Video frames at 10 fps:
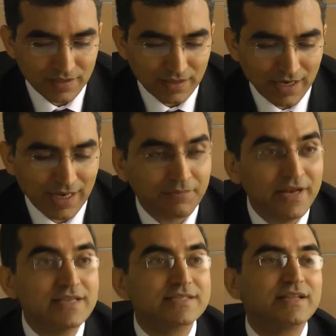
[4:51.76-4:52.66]
A
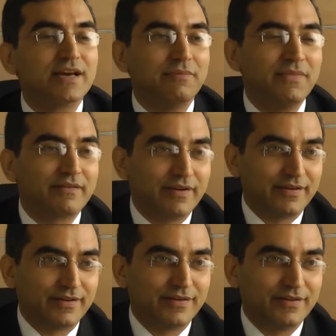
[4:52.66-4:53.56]
Lebanese
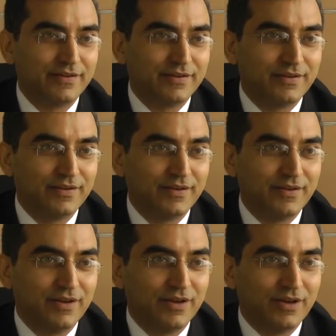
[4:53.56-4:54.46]
immigrant
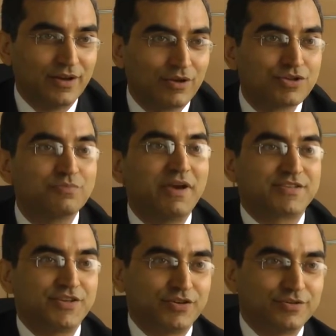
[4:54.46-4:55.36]
goes to
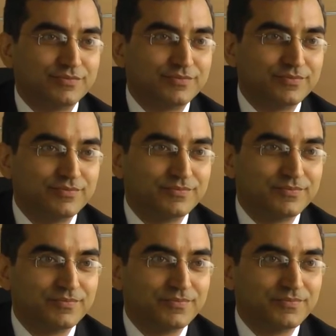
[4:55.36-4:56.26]
Mexico,
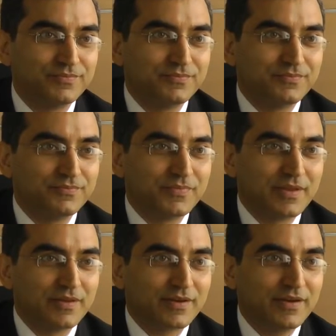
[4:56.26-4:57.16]

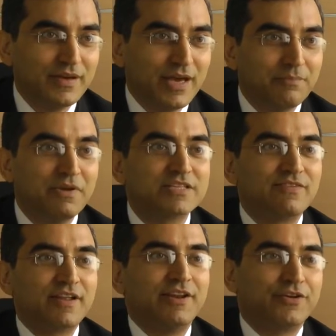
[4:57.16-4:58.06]
bids
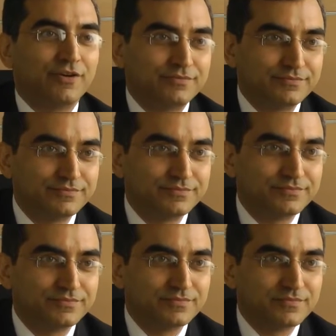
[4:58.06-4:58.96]
for telecom.
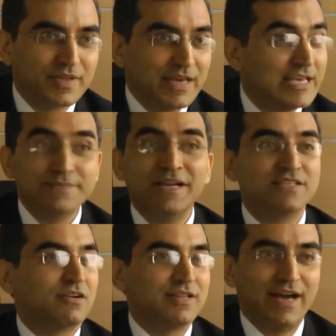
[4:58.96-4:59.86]
His bid is
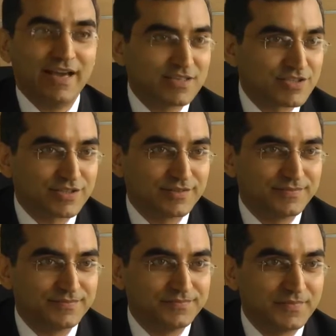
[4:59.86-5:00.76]
not the highest,
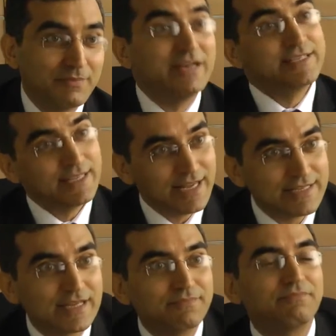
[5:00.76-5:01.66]
but he still
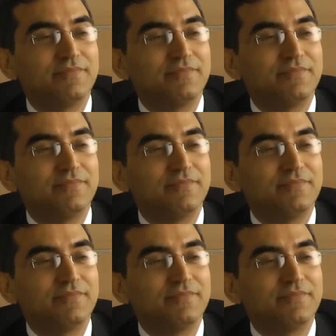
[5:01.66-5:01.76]
gets the